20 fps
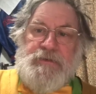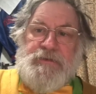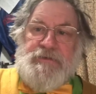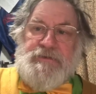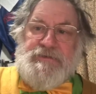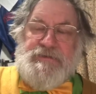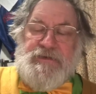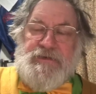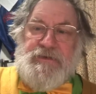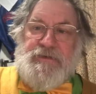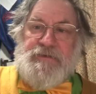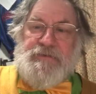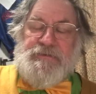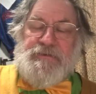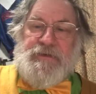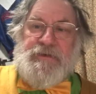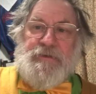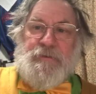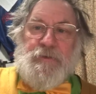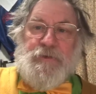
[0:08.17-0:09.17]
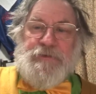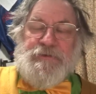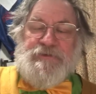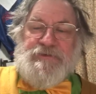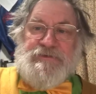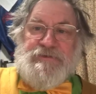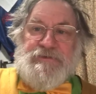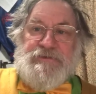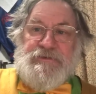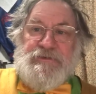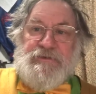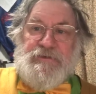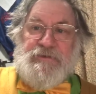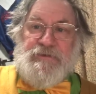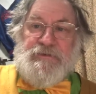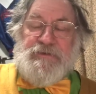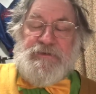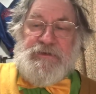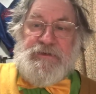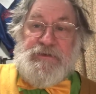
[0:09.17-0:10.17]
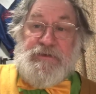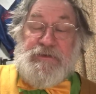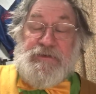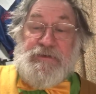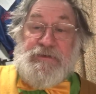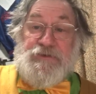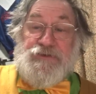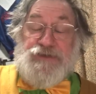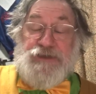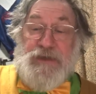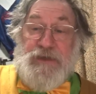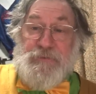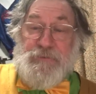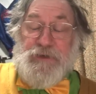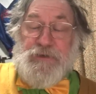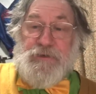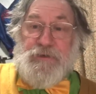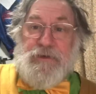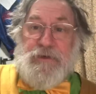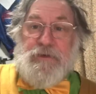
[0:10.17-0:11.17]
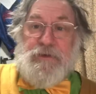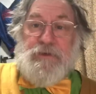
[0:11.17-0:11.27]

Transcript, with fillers: say they want the chairman